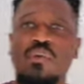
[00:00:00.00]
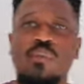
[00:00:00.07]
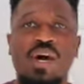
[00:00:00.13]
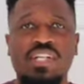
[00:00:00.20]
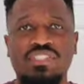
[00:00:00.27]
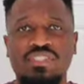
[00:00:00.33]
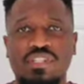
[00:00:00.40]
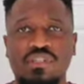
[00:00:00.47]

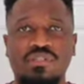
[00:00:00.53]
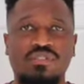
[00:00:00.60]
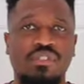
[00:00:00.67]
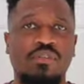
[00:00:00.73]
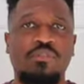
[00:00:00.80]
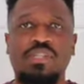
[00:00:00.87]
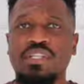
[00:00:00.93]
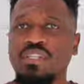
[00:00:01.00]
watch those
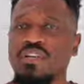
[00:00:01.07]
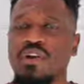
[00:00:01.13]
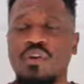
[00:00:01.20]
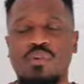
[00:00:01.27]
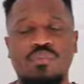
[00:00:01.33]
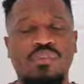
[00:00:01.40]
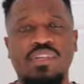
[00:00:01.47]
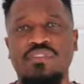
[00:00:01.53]
on me
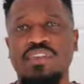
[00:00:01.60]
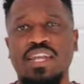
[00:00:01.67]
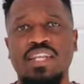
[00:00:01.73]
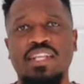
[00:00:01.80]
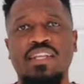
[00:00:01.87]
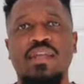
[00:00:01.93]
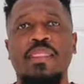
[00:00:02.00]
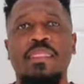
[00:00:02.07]
home
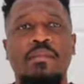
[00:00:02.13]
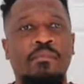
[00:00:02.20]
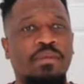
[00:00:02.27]
renovating.